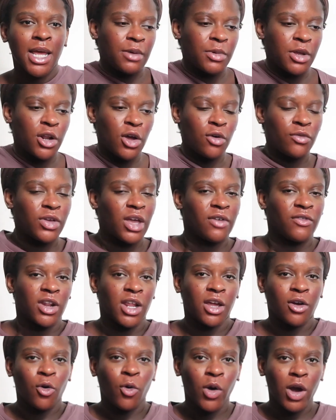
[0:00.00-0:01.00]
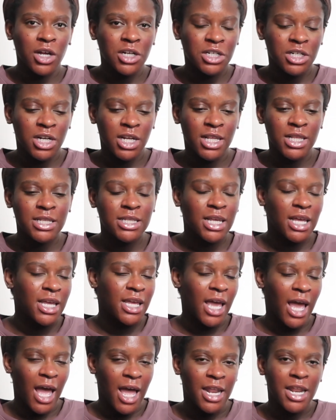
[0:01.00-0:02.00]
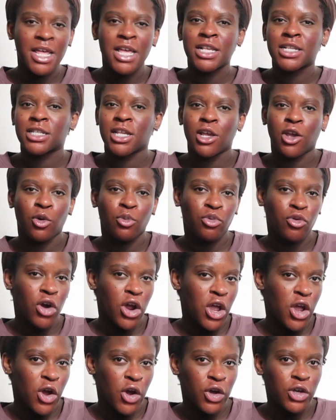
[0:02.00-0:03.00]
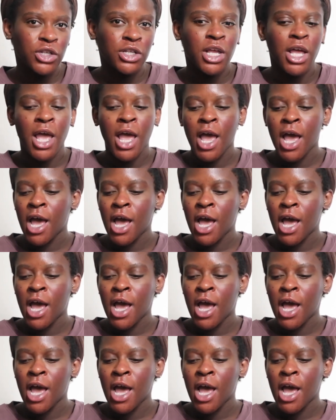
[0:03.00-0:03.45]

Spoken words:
Let me know if you have any questions. Again, say your prayers,